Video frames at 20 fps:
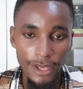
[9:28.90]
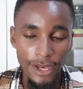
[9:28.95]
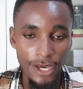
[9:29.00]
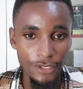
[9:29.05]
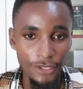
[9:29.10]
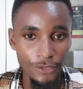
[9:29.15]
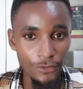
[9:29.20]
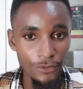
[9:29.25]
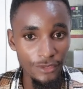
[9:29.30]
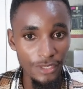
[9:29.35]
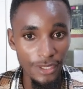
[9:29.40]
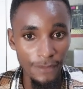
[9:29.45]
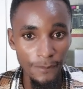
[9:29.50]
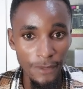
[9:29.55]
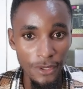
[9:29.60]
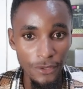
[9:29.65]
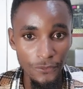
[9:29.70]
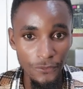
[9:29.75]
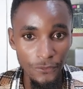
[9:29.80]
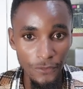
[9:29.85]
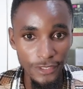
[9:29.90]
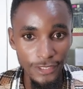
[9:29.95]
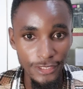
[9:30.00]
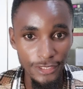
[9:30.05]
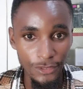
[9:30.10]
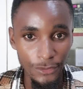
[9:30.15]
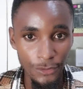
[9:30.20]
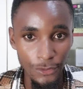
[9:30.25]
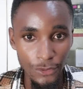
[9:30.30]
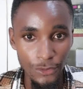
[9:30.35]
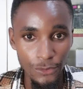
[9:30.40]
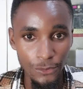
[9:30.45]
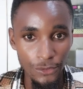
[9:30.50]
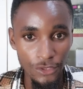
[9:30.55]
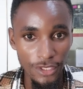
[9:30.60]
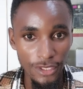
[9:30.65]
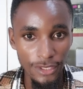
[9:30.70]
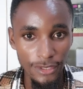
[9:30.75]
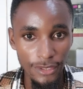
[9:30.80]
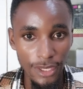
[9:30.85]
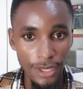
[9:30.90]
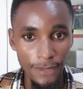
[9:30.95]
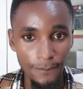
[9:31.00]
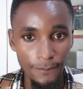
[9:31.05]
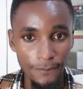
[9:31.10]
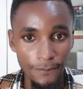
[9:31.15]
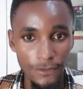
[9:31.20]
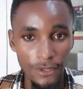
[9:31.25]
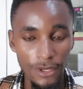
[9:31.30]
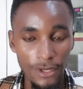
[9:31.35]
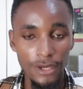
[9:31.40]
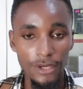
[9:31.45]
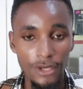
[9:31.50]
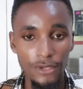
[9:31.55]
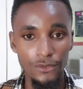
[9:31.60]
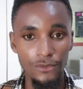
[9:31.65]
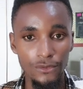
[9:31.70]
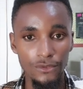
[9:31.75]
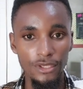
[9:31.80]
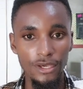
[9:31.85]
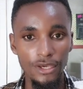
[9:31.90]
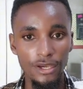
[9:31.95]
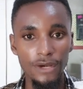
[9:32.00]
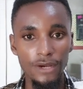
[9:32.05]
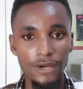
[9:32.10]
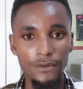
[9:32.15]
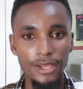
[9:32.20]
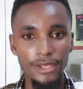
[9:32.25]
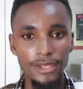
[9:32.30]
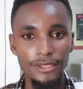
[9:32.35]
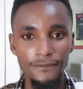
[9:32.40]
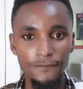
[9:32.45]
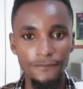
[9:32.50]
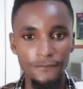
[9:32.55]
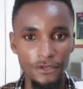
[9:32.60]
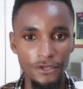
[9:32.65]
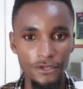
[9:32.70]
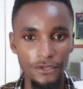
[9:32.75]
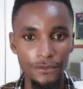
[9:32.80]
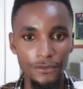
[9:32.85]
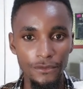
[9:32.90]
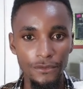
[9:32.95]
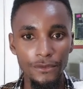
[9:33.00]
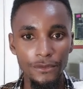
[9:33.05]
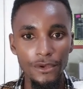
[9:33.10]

I talked about retinol. You should check out that video.